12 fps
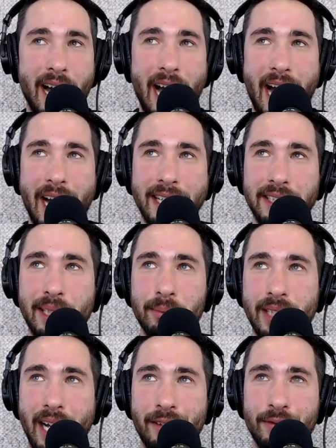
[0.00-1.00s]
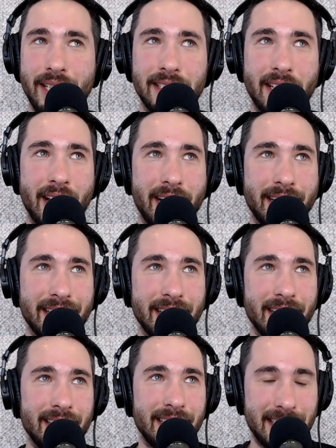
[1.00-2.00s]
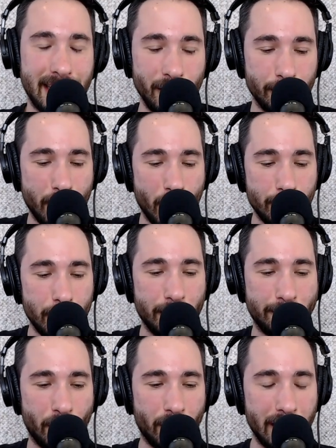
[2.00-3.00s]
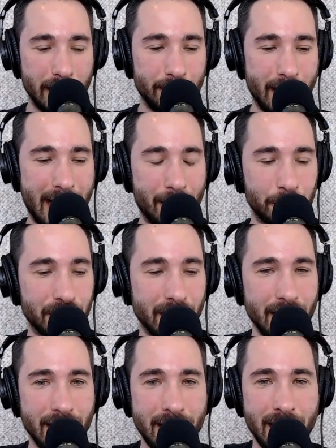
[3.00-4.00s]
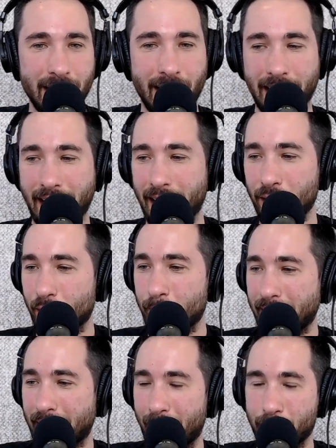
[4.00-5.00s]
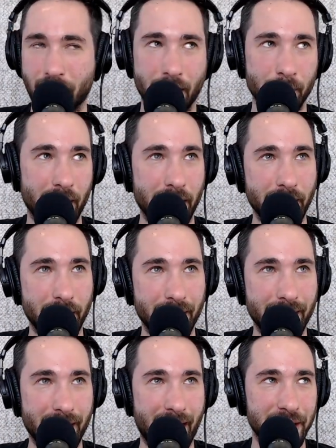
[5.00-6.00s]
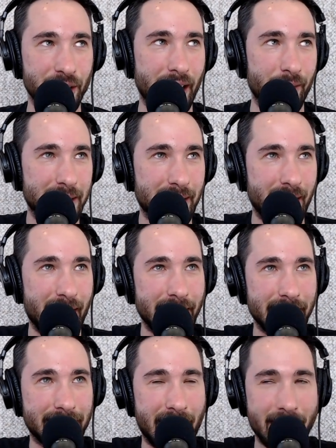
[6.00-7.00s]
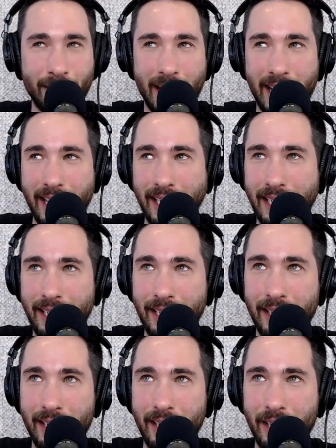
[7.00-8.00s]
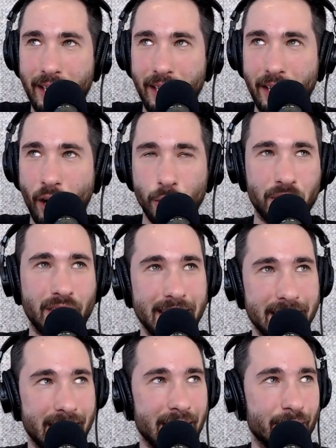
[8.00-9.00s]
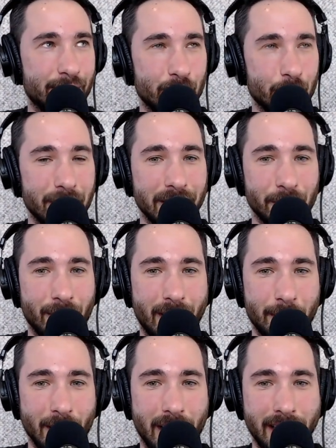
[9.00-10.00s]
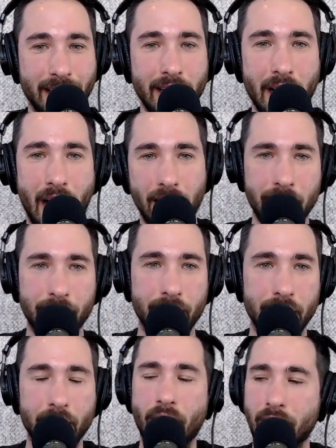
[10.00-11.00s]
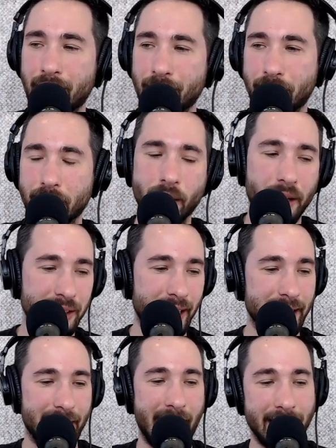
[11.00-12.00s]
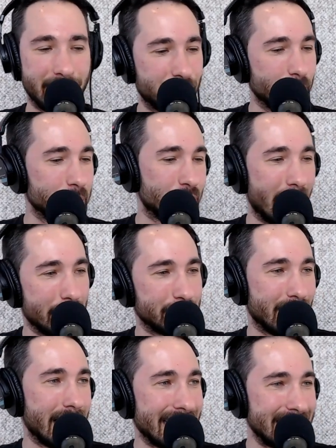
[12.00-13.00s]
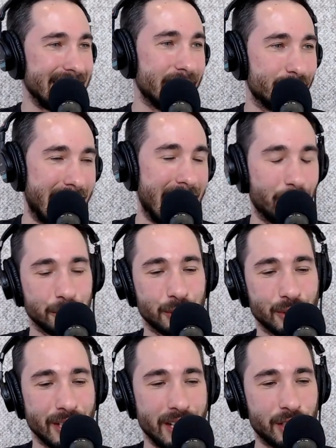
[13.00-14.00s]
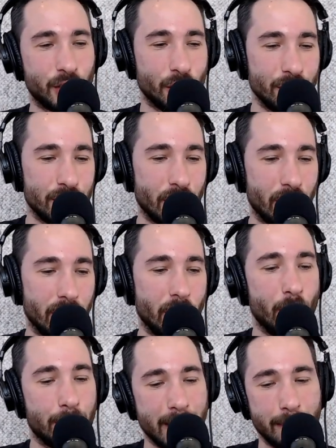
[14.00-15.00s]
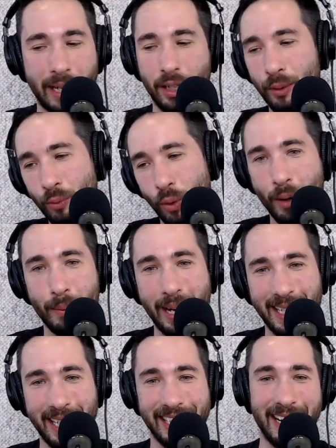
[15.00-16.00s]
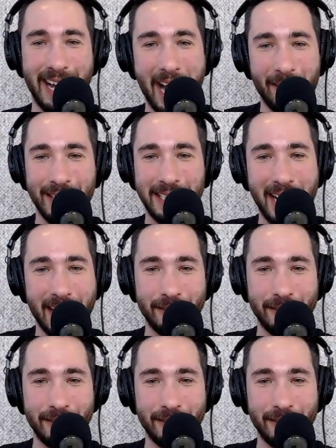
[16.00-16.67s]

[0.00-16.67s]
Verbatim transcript: I, I seem to have this like this little moment before I leave the house. Like I look at my camera and I'm like, I just have this like it's kind of like. O C D, if you will, where I'm like, I'll leave it. No, I'll leave it. No, I'll take it. And I sometimes like leave the house, shut the door, open it back up, walk back in. And I have this